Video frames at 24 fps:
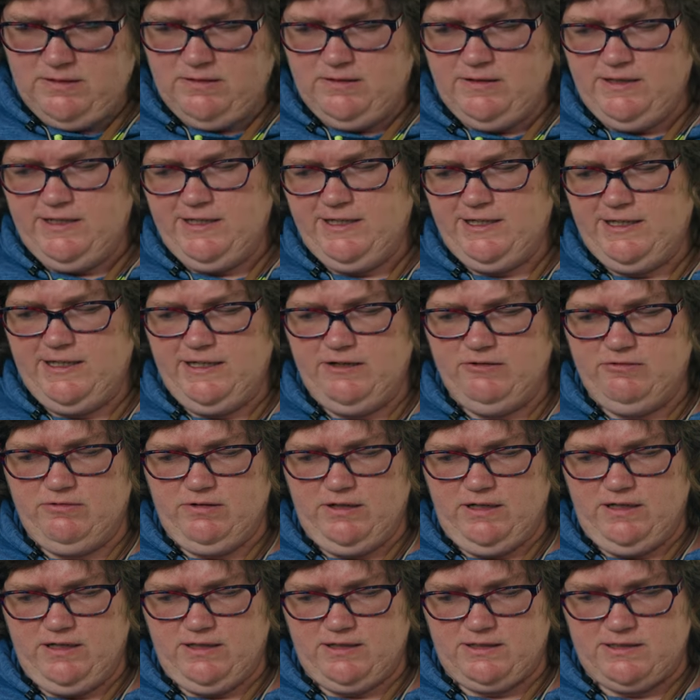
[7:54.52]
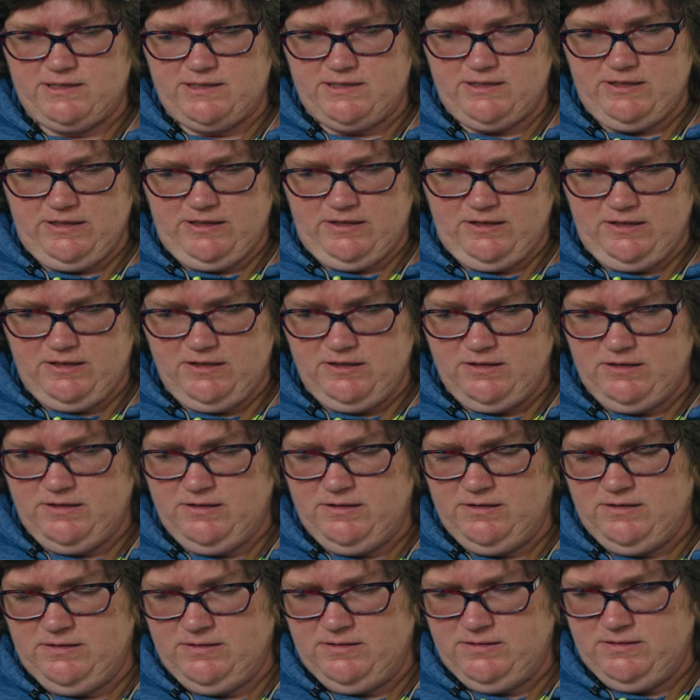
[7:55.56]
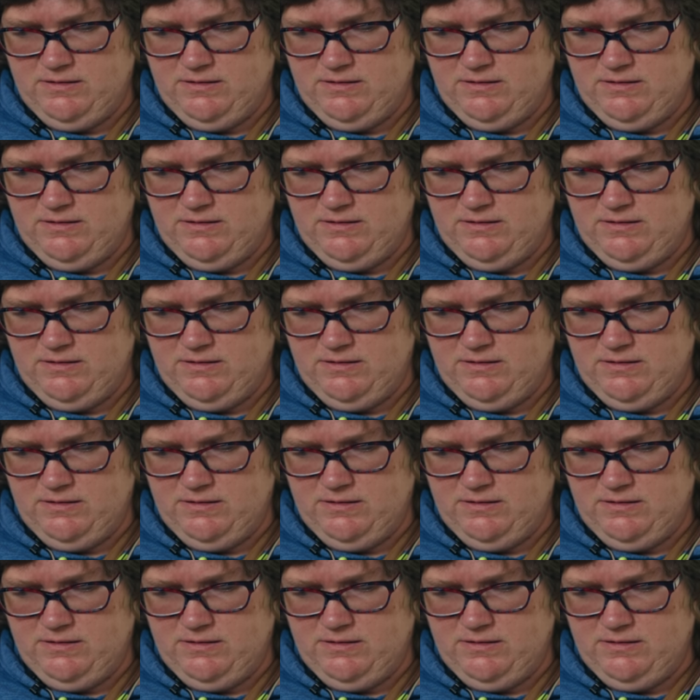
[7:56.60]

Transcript: Like a rock star.